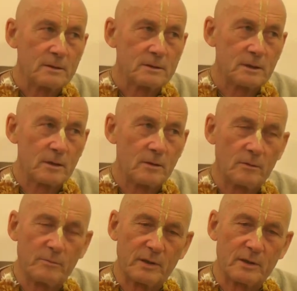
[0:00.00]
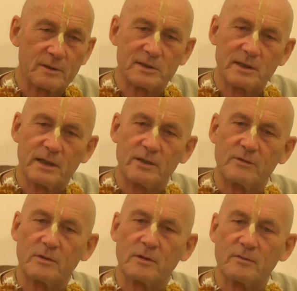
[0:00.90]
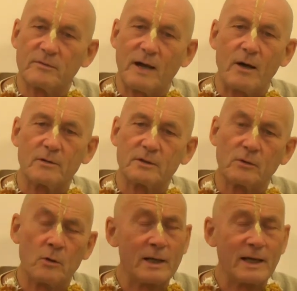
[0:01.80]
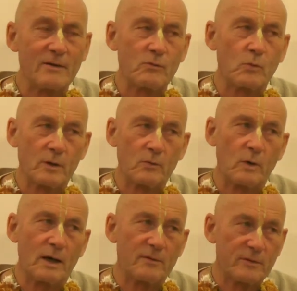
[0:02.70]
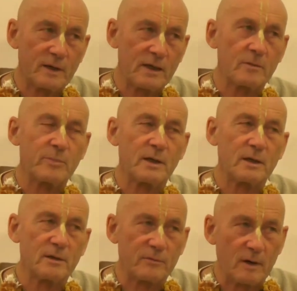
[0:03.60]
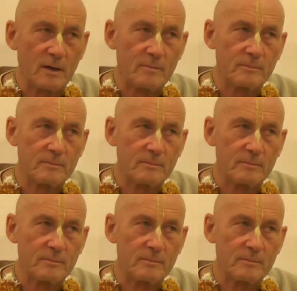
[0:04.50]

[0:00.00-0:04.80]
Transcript: So, because he took a vow to only have one wife, Ekapandivrat.